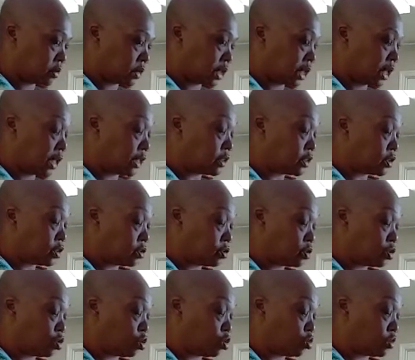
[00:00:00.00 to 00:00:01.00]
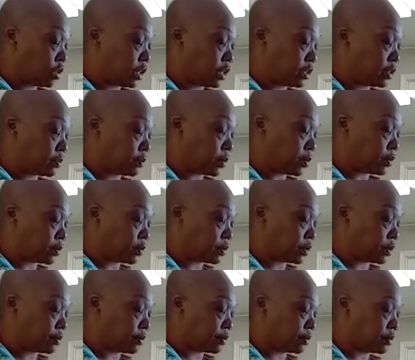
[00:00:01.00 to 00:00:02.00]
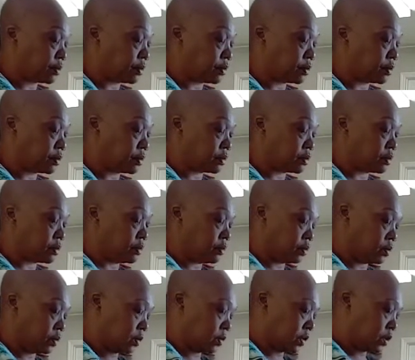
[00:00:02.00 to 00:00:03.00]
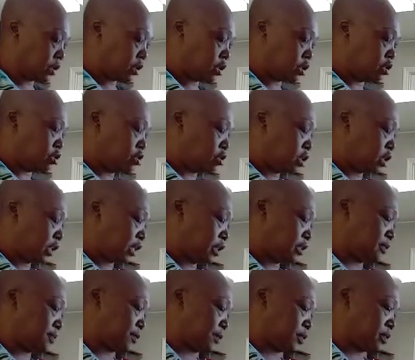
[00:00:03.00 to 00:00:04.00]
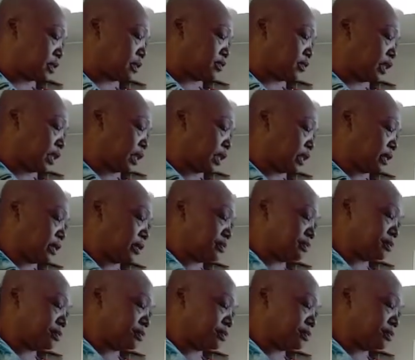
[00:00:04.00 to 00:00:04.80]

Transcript: Let's do 2 teaspoons. 2 teaspoons of vanilla.